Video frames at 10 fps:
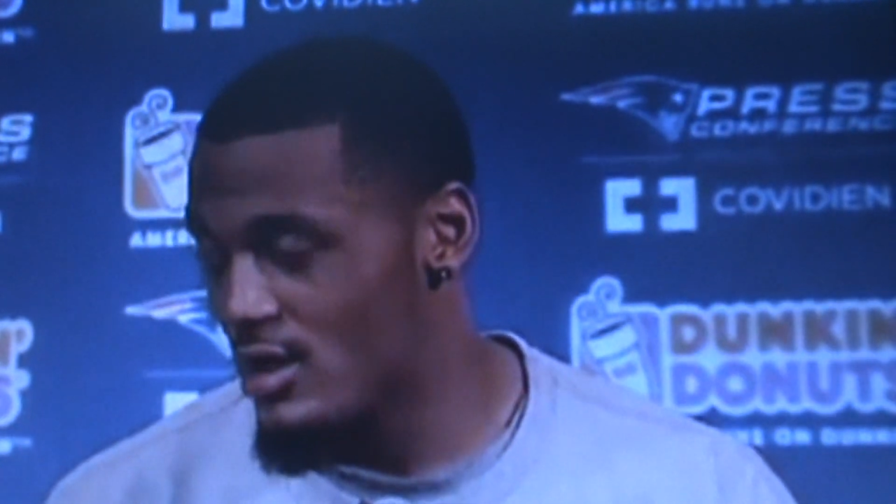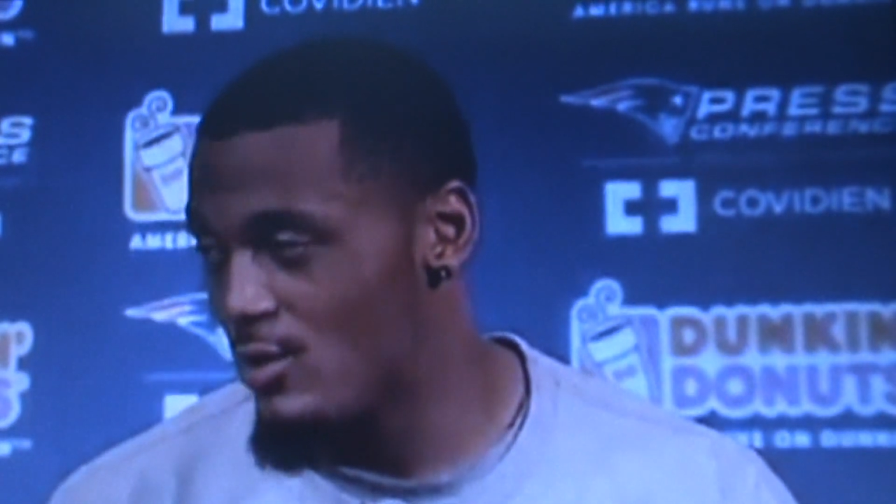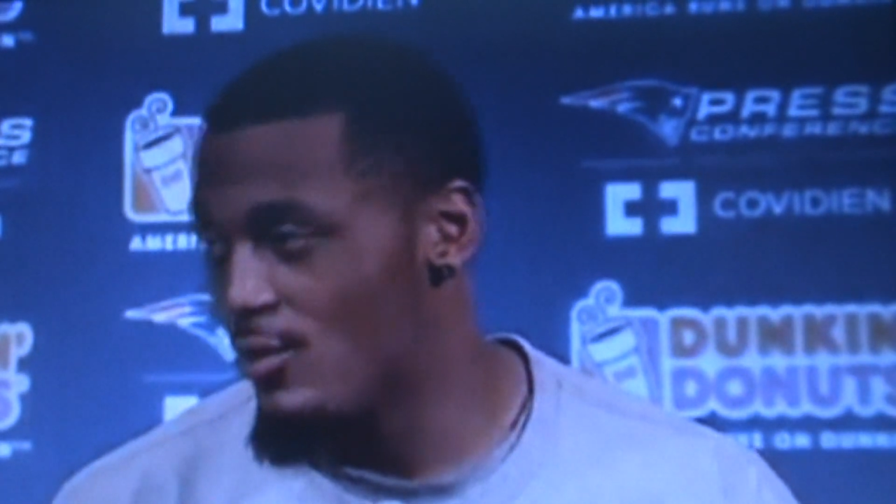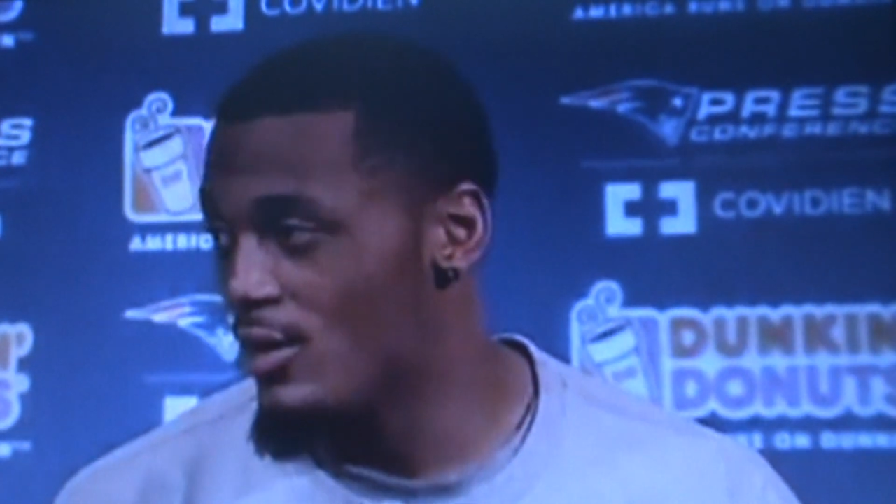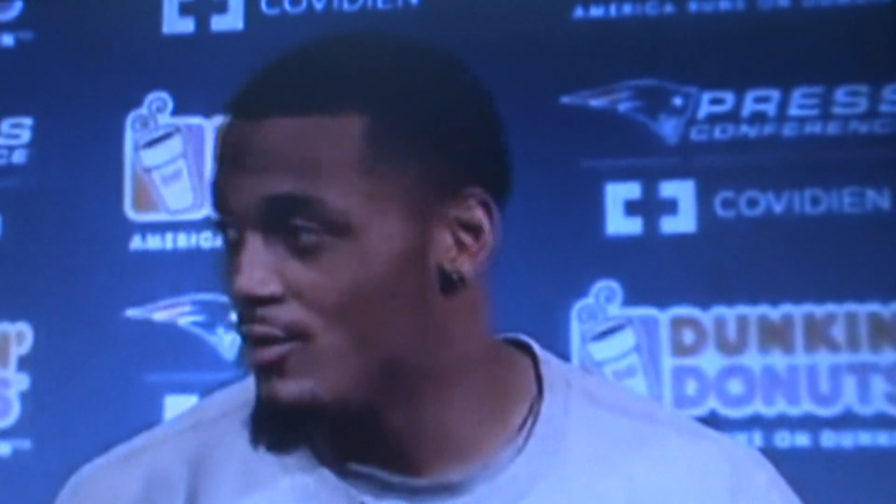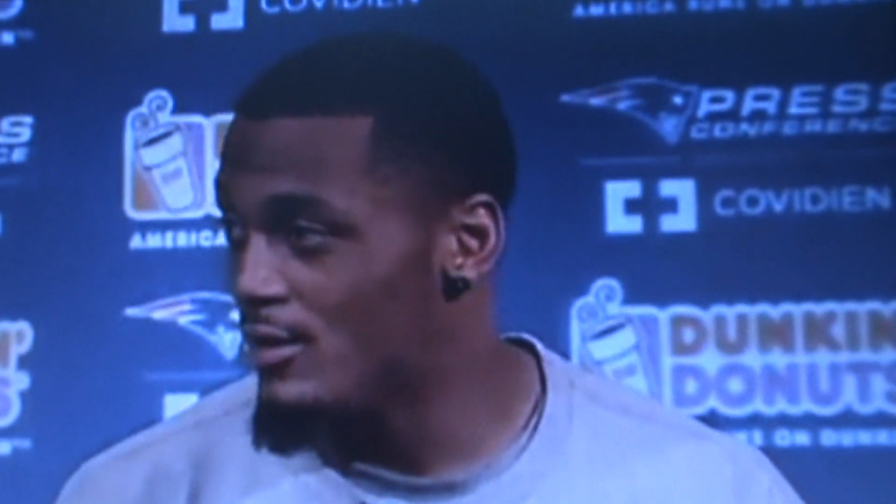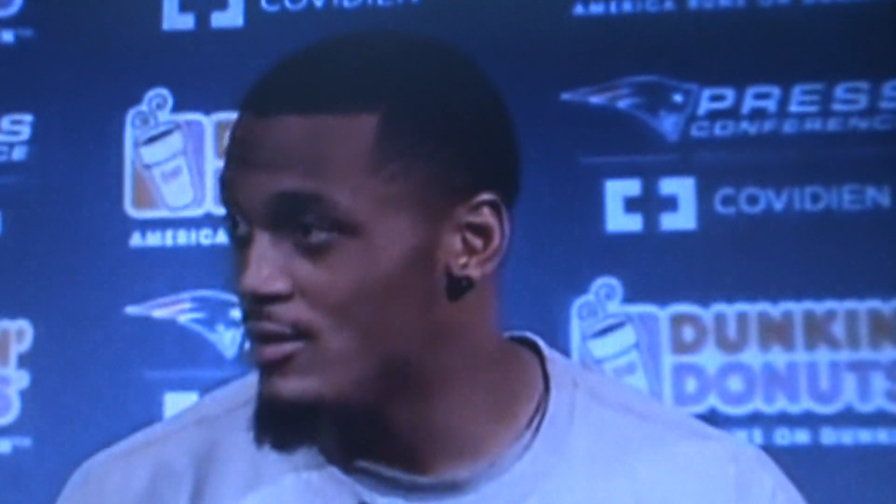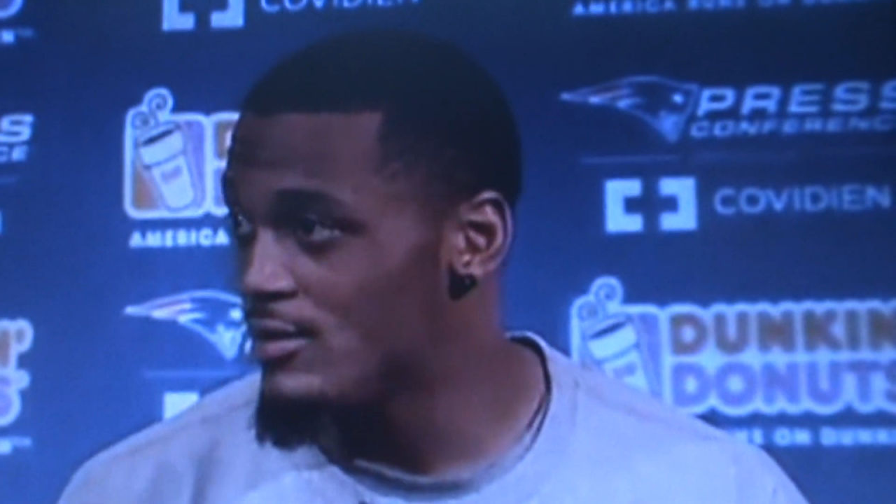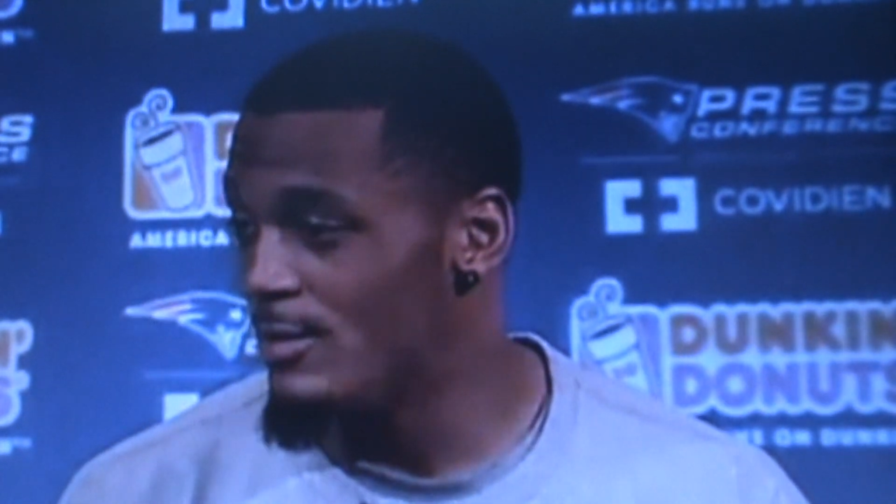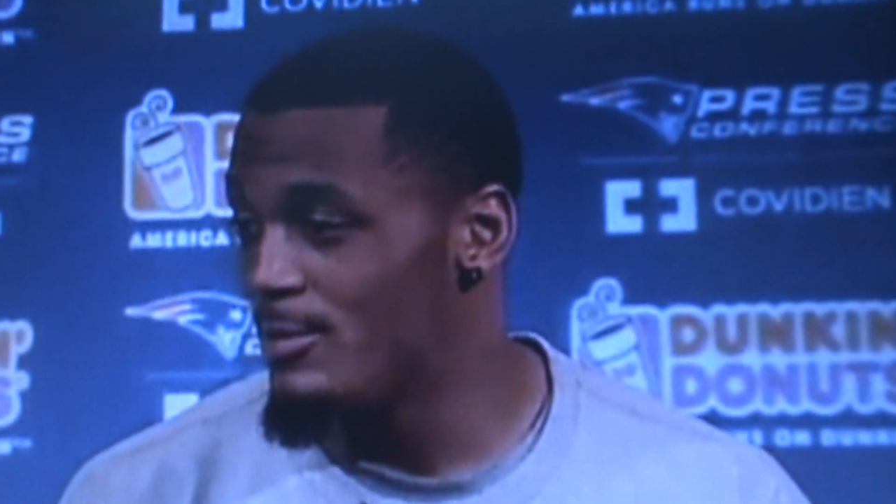
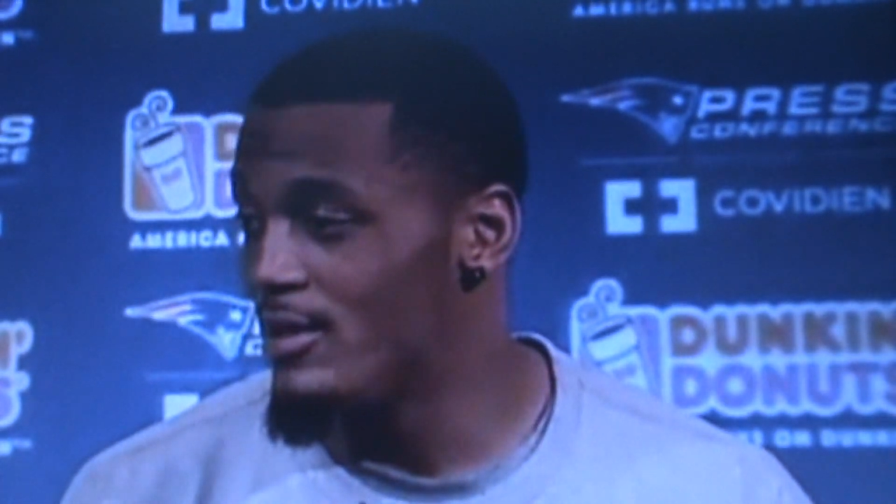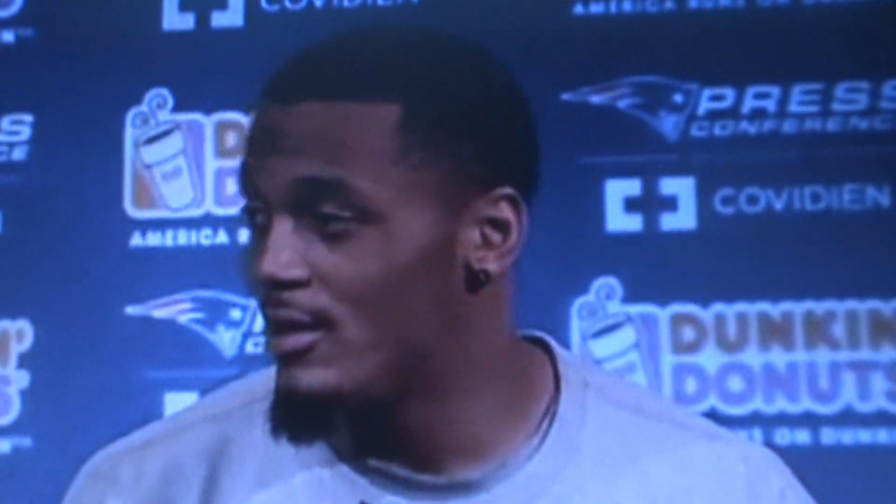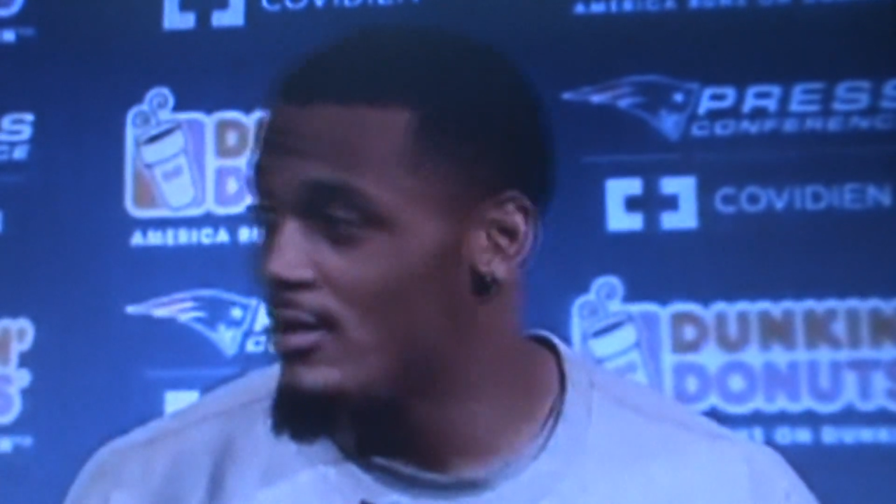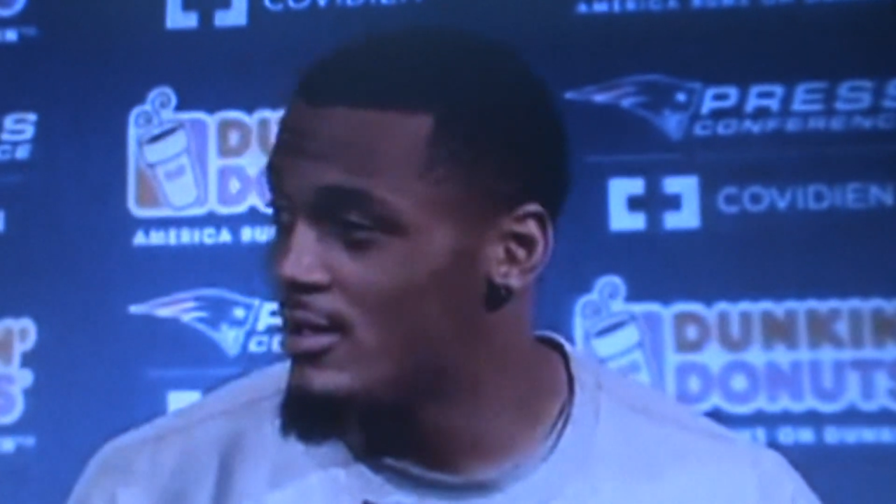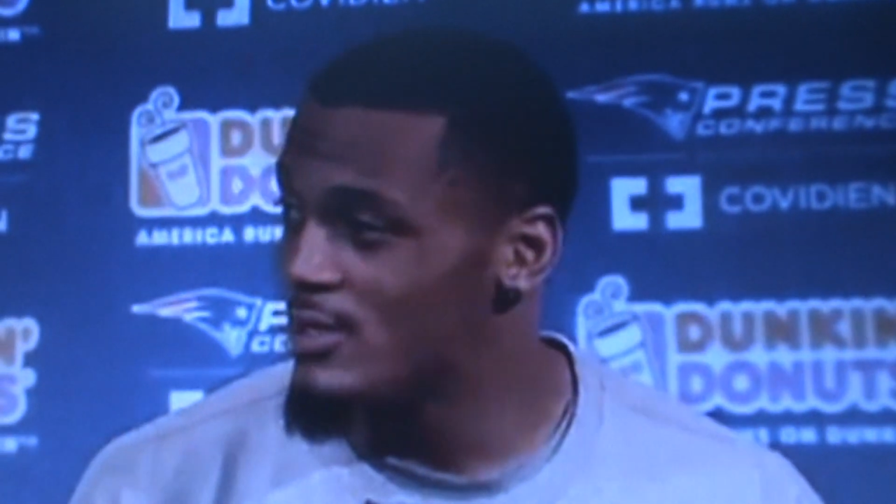I'm good at this,